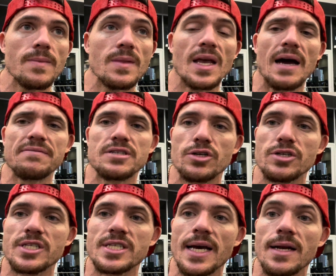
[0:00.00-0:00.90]
You have to
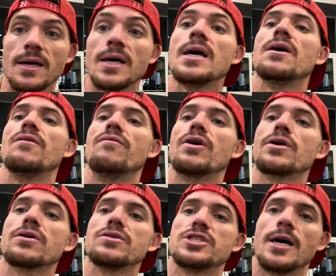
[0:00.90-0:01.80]
understand,
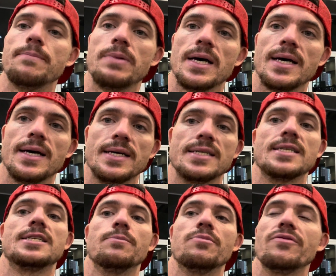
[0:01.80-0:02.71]
vertical jump is a
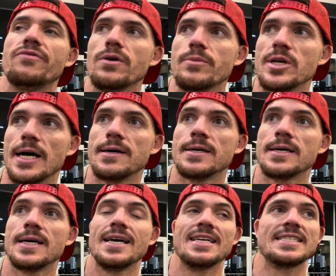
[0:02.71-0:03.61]
simple formula.
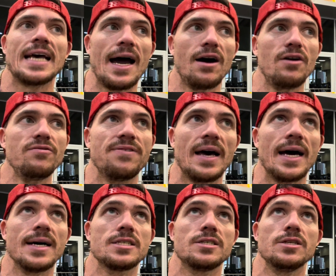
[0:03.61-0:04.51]
It's how
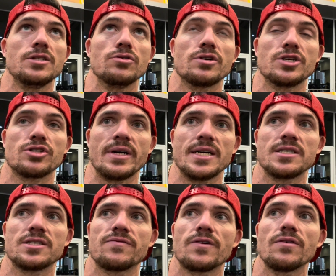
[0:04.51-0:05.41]
fast you can
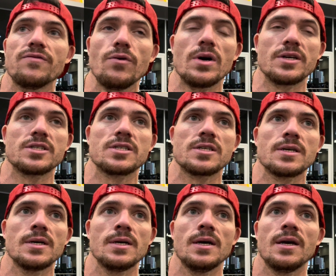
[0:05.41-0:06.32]
transfer force.
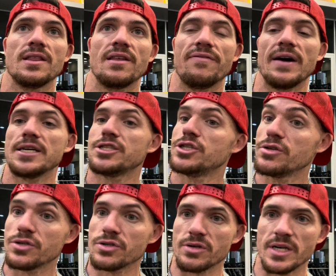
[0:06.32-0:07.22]
The faster you
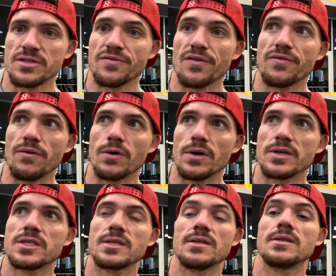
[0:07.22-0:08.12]
can transfer
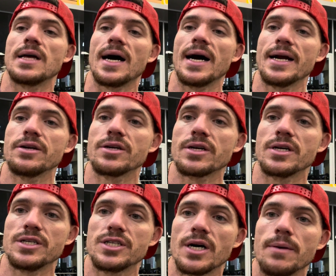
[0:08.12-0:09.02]
force, the higher you're
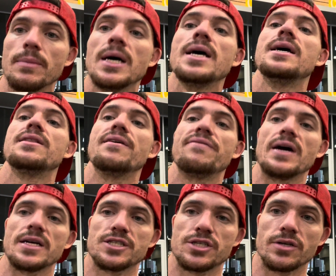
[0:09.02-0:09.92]
gonna jump, the
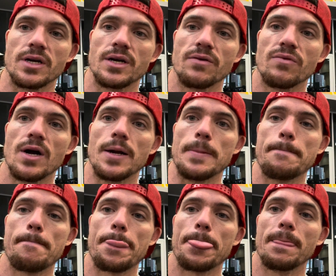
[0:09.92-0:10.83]
faster you're gonna run,
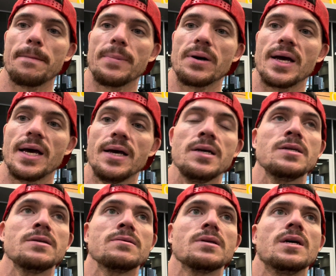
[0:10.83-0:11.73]
okay?
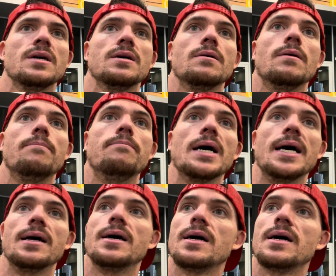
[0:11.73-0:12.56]
But